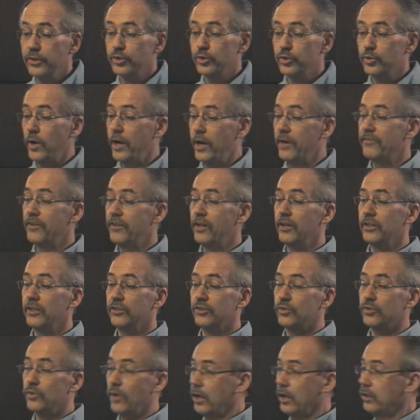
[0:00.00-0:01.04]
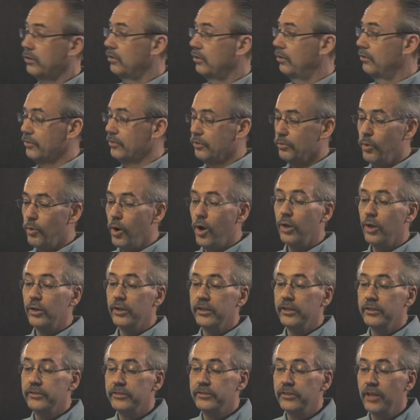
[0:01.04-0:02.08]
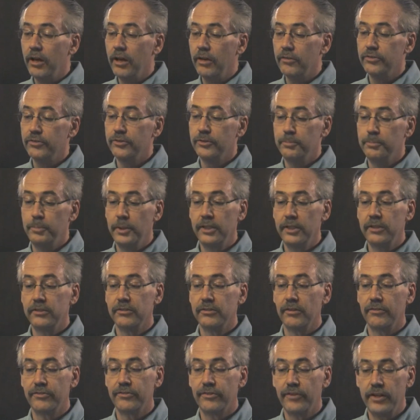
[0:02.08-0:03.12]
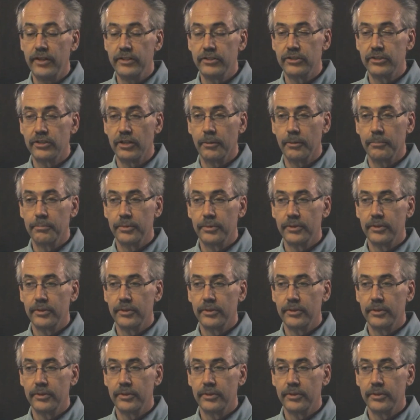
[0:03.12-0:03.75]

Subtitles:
very structure of the wall itself speaks of friendship.